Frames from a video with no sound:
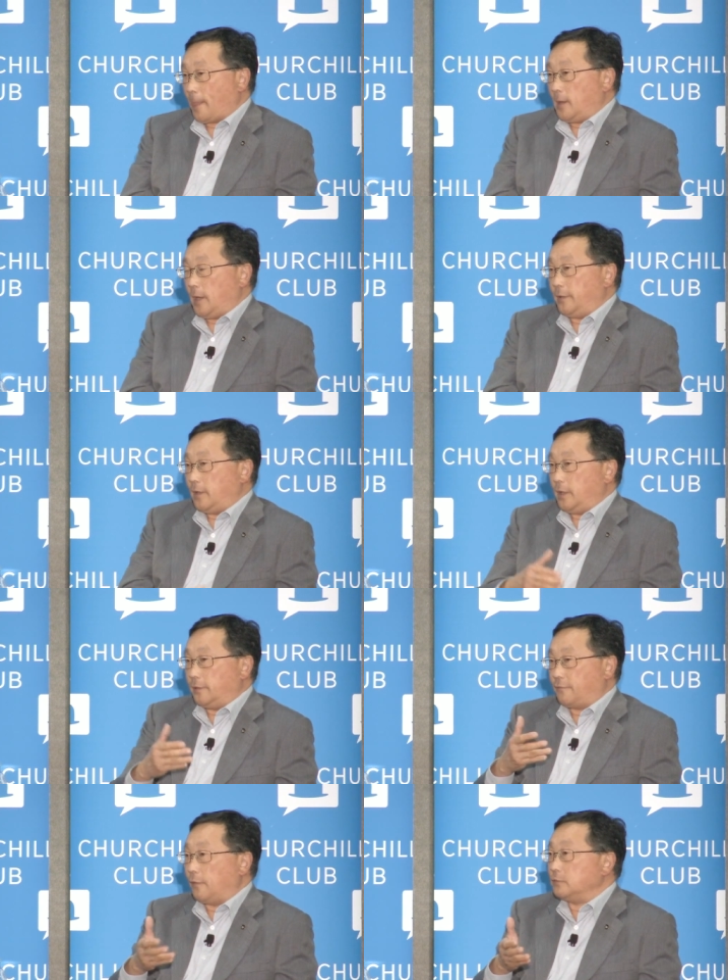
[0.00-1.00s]
and and
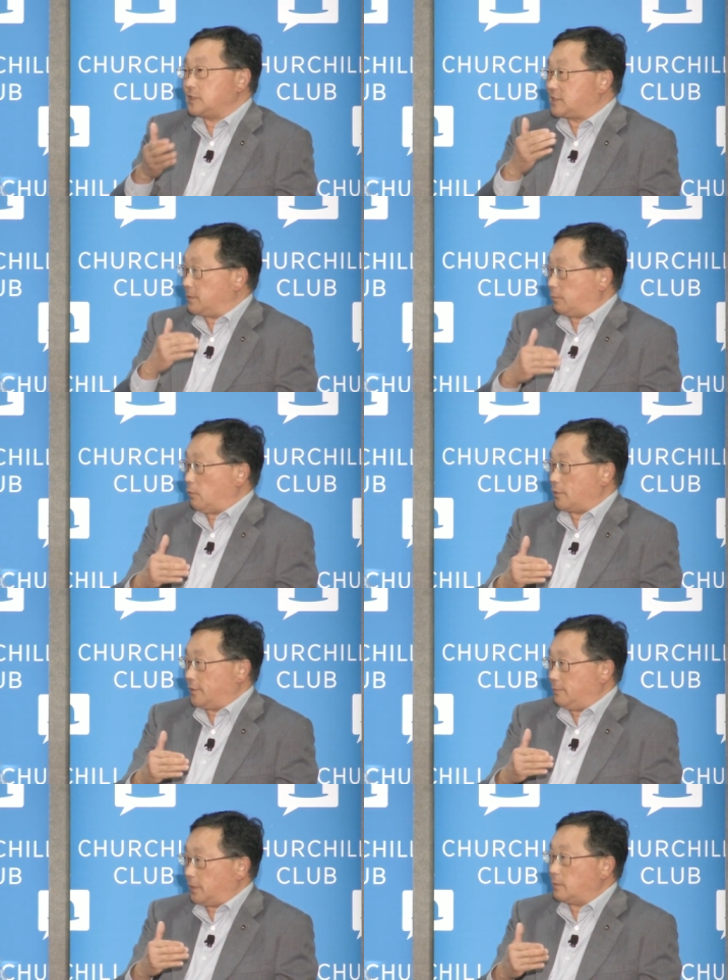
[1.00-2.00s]
the phones is
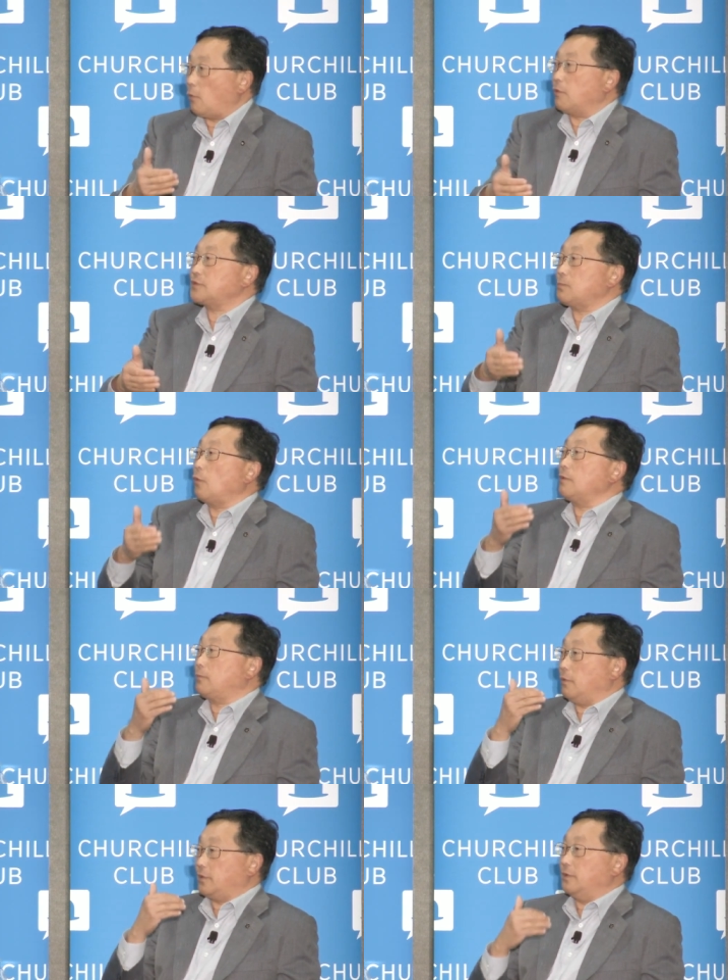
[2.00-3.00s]
important, but the more more
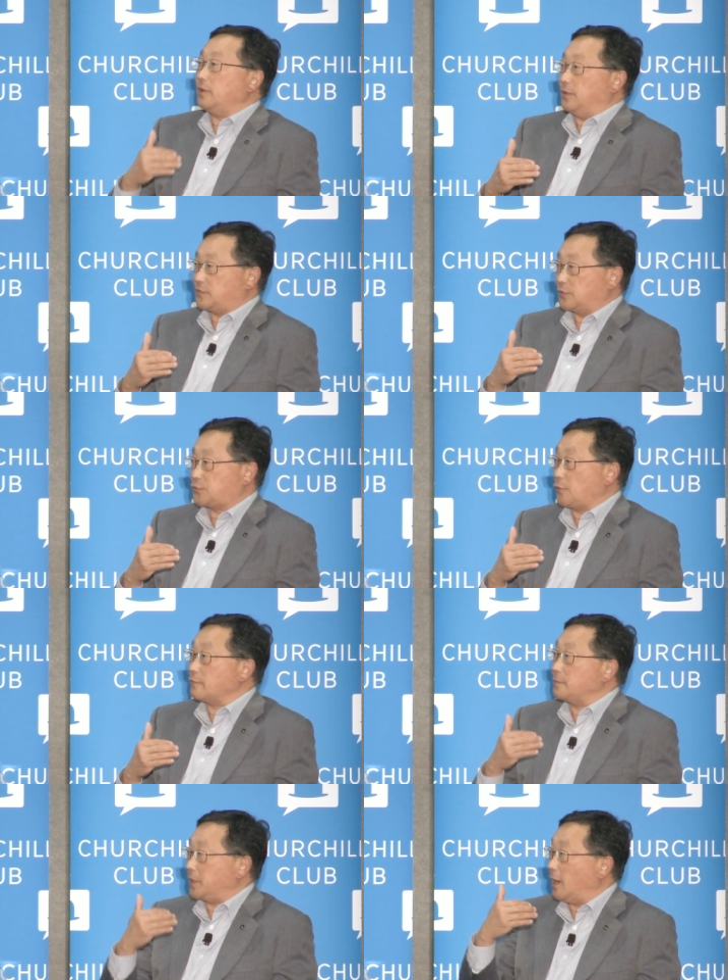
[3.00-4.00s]
important is the
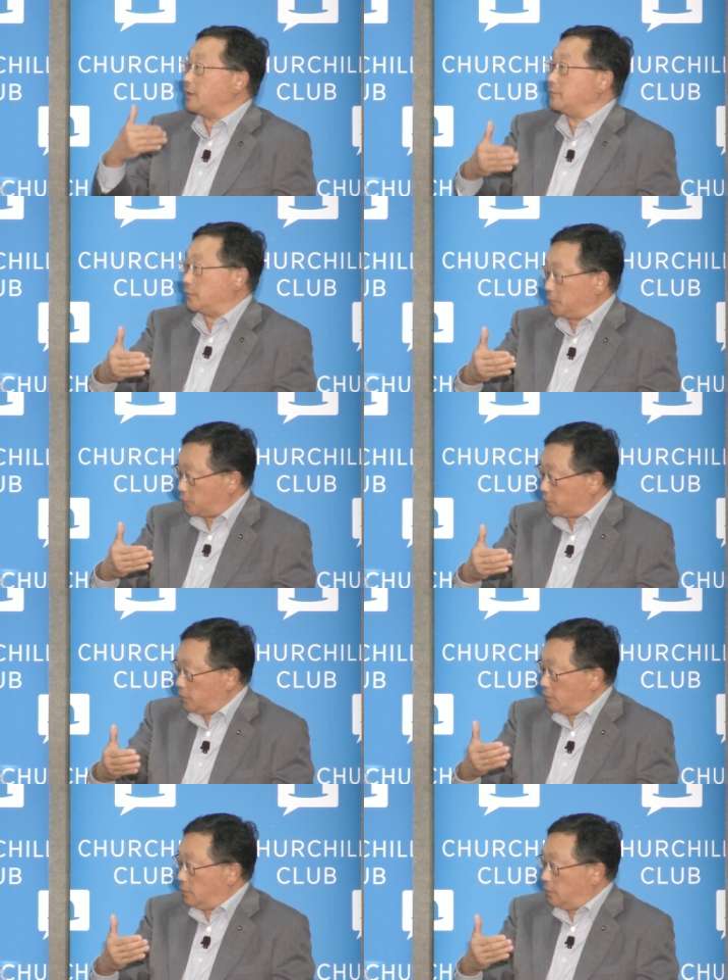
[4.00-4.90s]
server behind the phones,